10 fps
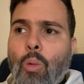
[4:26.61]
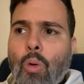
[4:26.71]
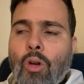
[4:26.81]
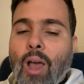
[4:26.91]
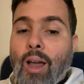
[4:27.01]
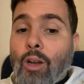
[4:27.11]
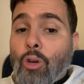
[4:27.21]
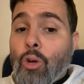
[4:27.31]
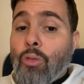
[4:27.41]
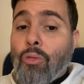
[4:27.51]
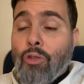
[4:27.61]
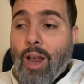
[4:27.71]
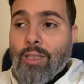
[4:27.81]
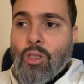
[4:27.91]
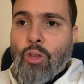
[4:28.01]
We rely on good
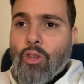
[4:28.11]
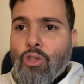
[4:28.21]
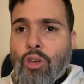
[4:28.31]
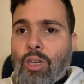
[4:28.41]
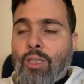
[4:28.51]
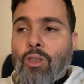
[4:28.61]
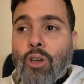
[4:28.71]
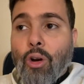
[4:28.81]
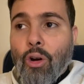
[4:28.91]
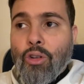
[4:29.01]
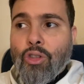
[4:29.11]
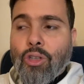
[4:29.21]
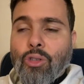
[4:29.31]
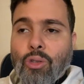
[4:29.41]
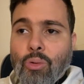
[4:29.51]
friends on the journey to encourage
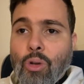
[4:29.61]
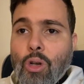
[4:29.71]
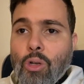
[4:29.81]
us to